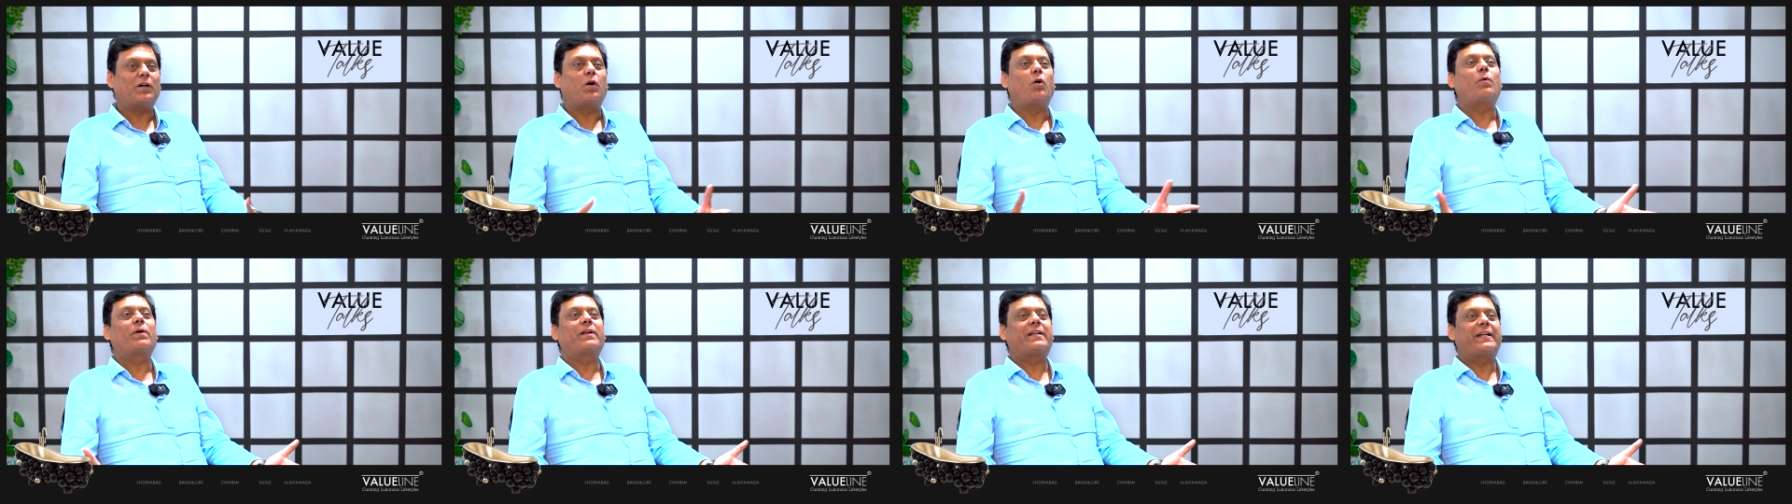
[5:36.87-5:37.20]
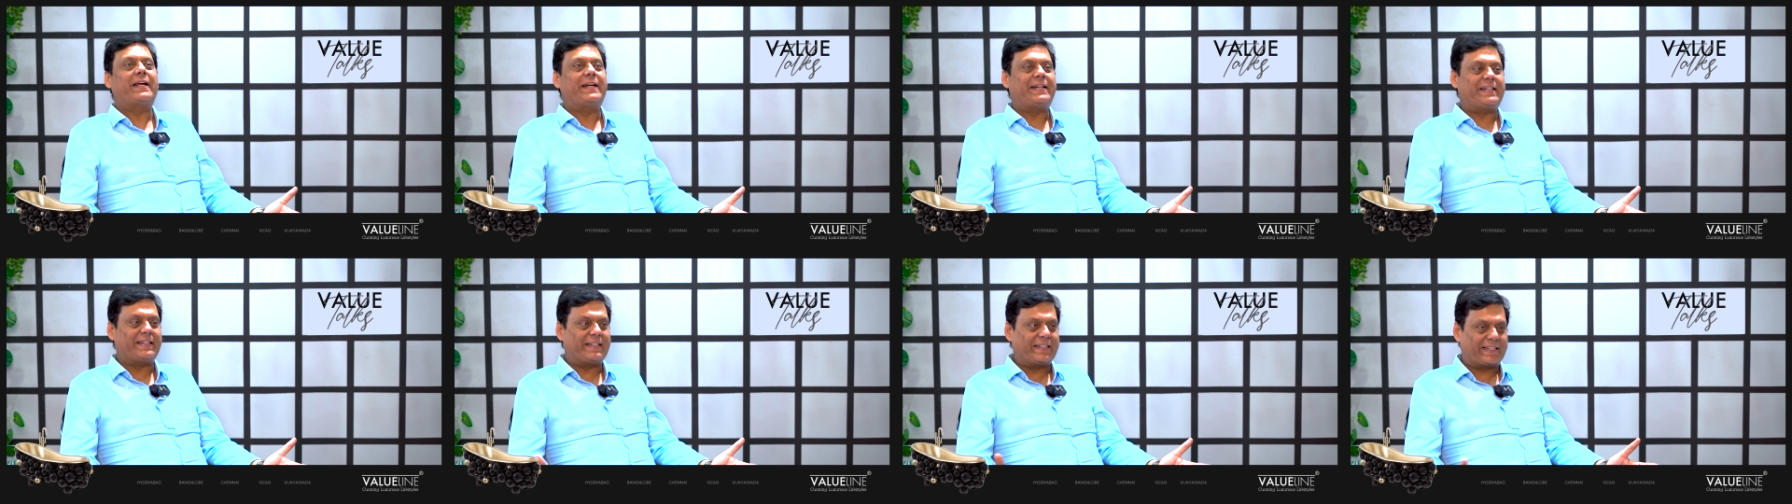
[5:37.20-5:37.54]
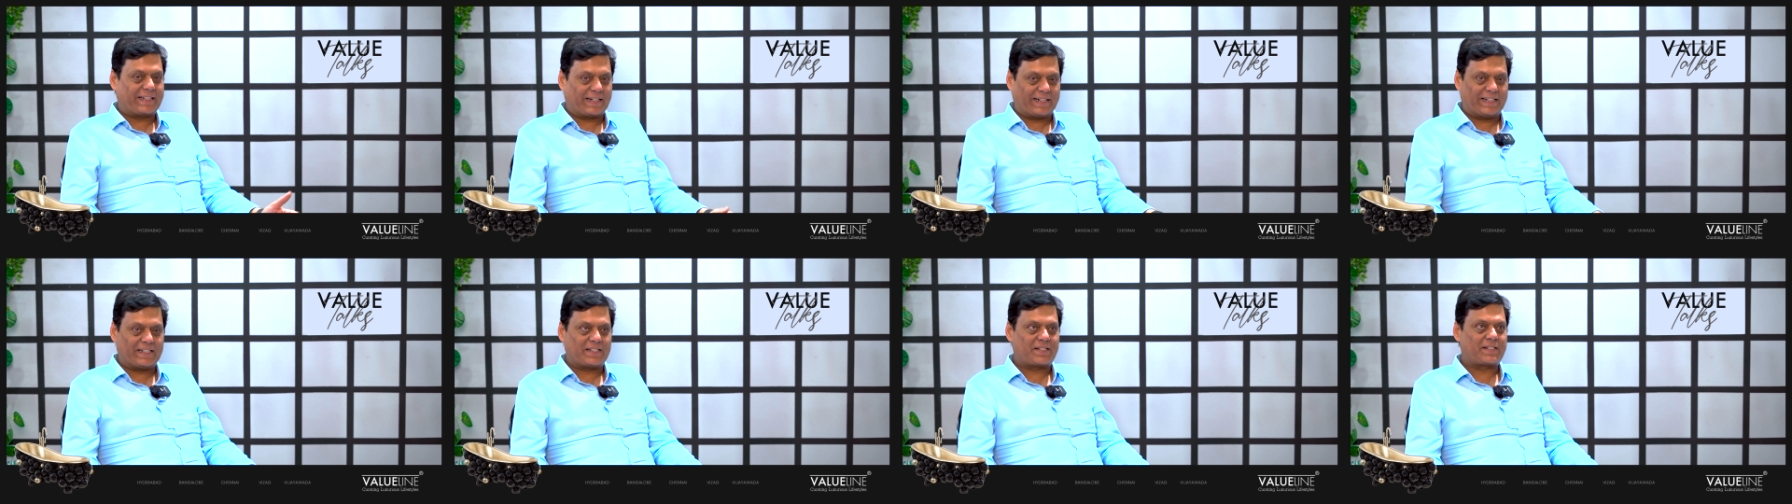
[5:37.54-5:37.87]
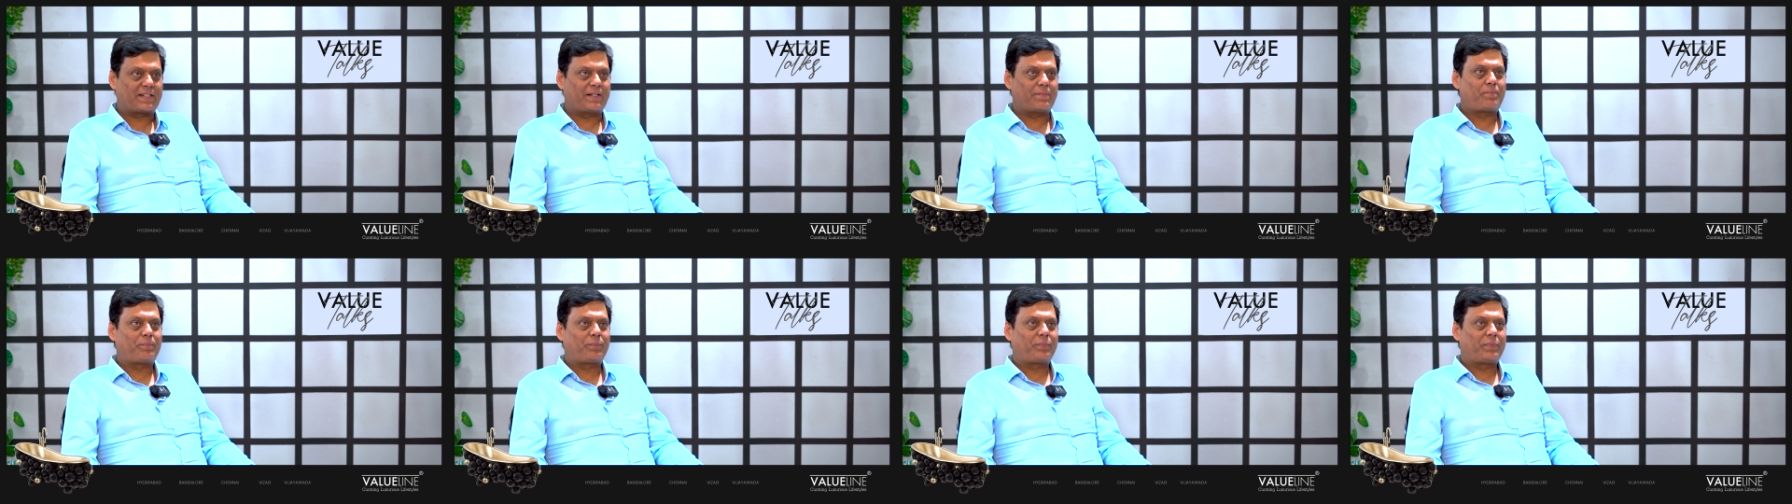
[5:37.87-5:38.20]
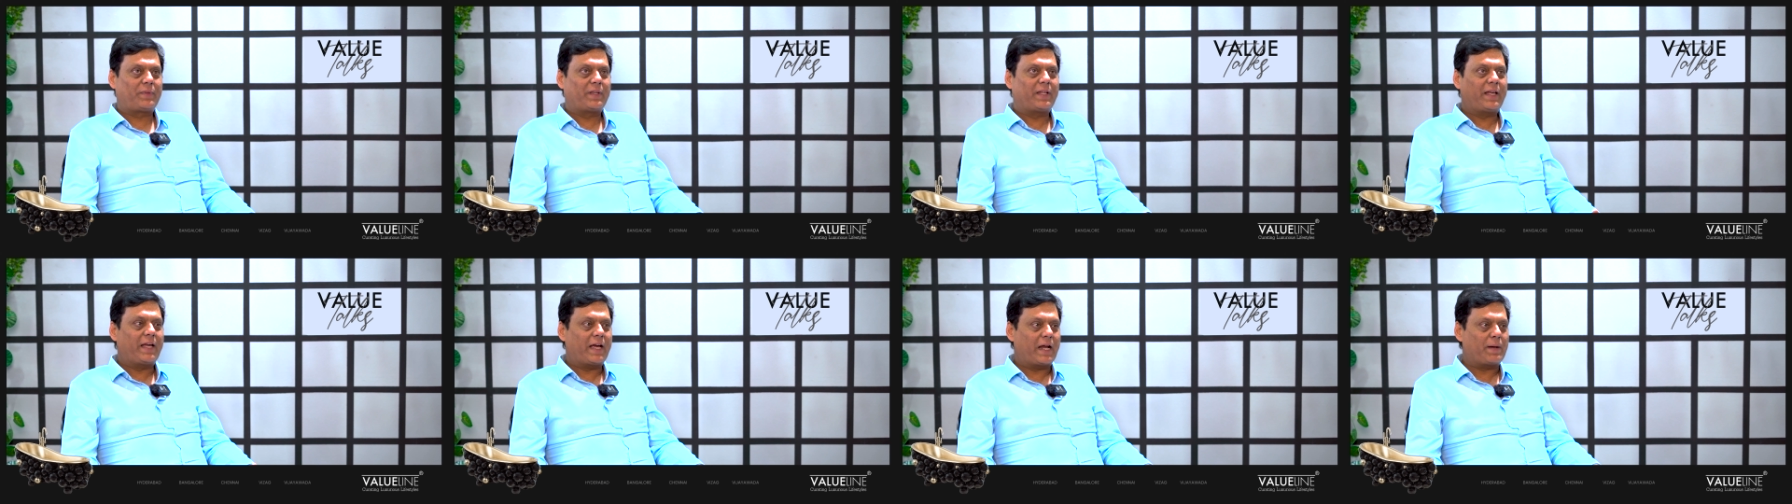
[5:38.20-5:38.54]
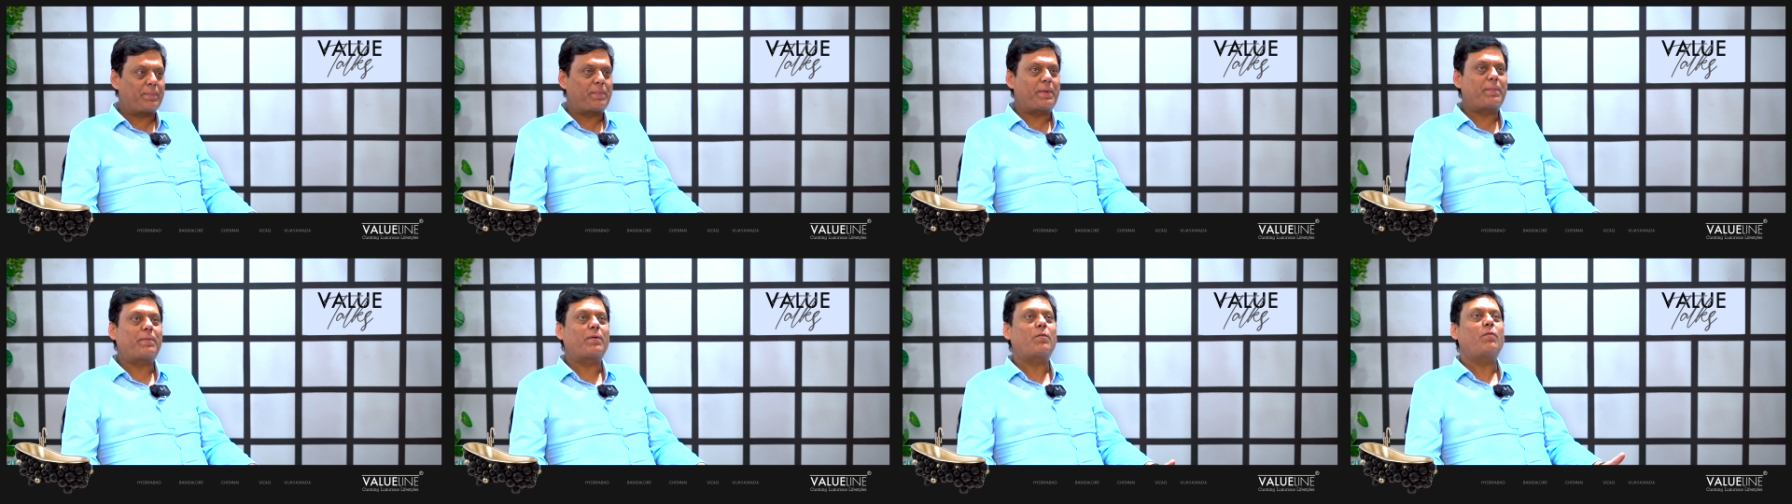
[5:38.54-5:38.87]
overnight increased.
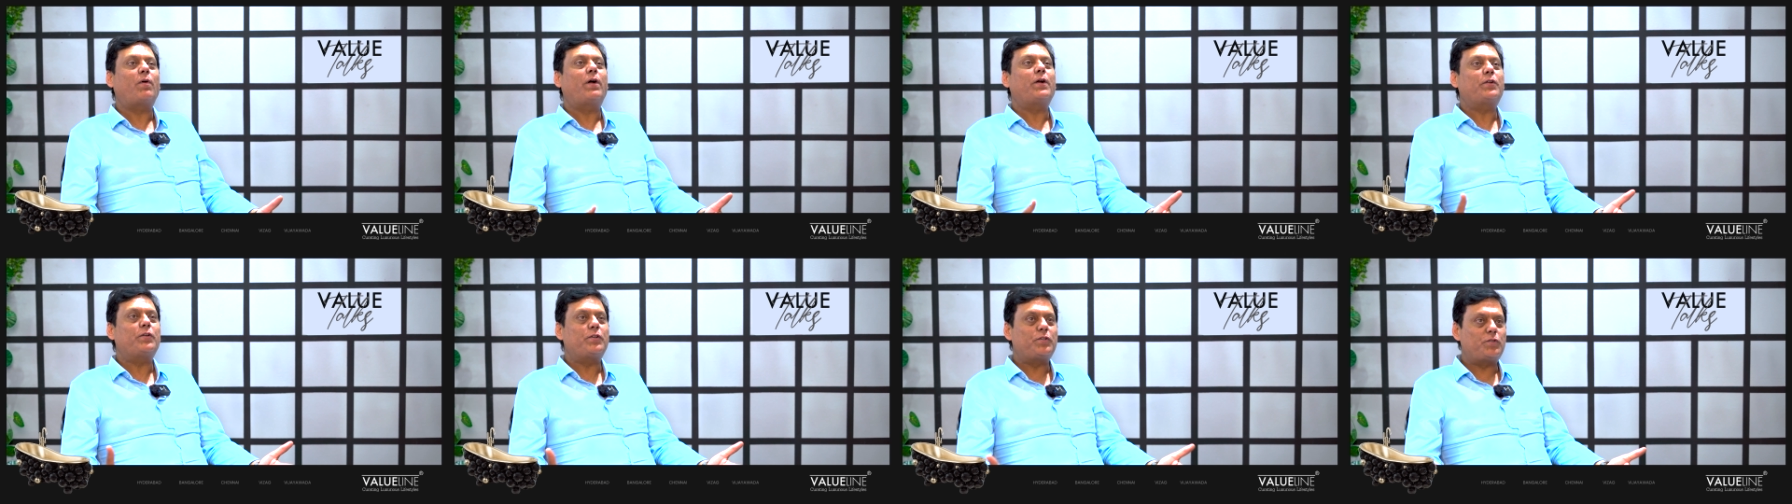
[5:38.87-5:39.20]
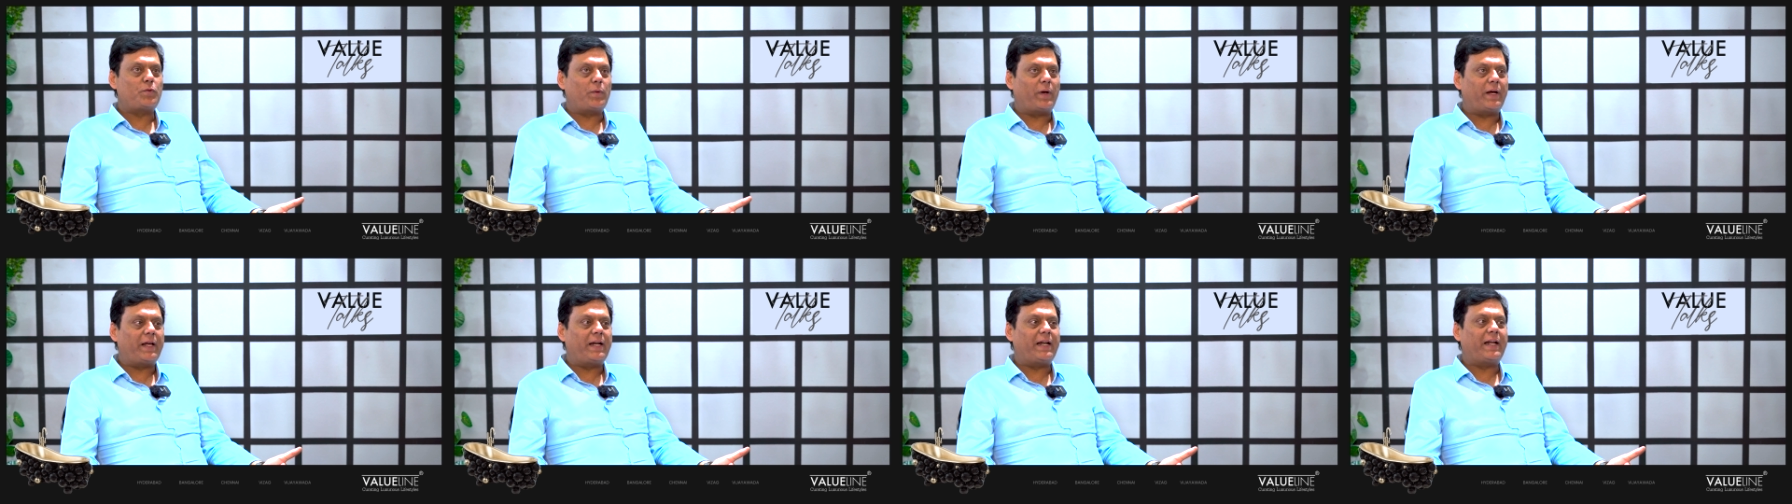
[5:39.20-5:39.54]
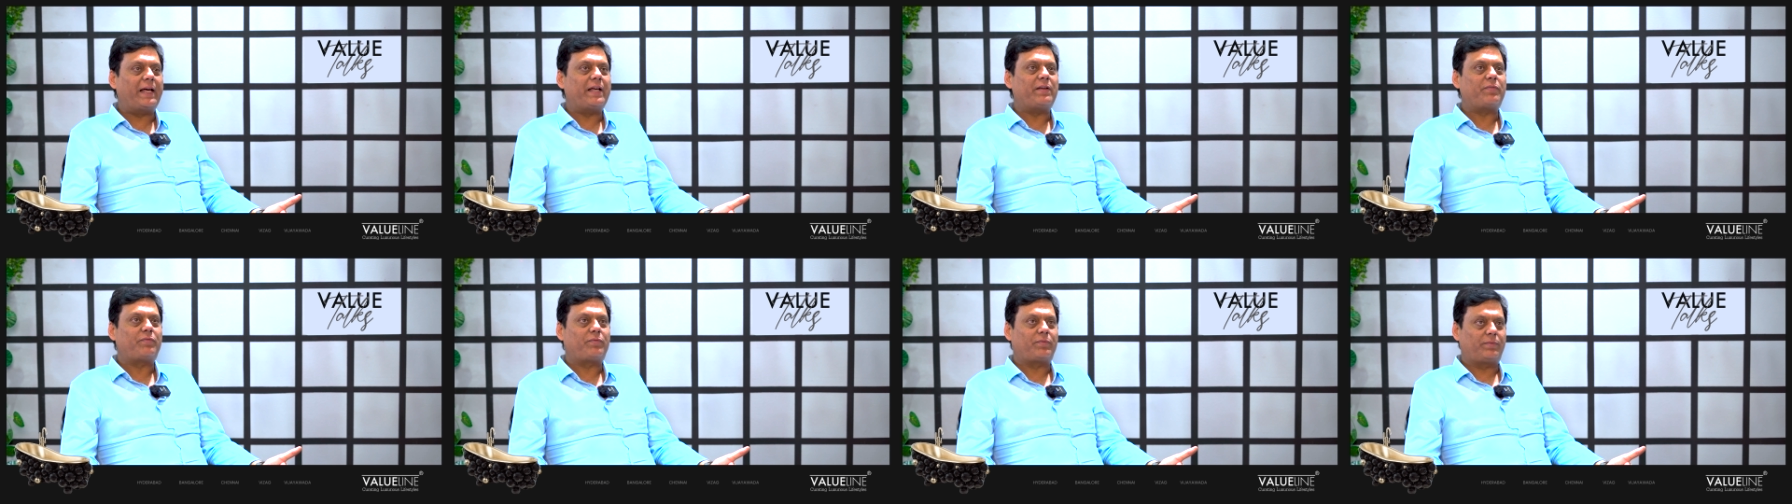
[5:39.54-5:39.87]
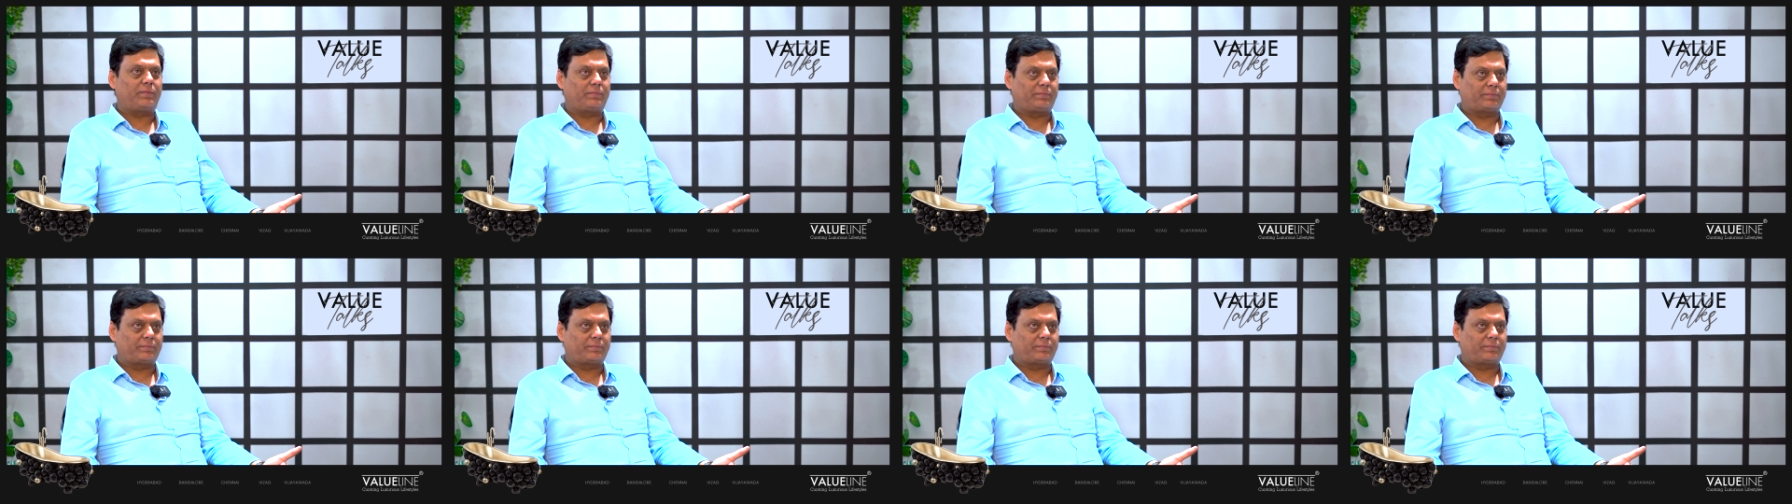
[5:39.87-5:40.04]
And people want to enjoy life.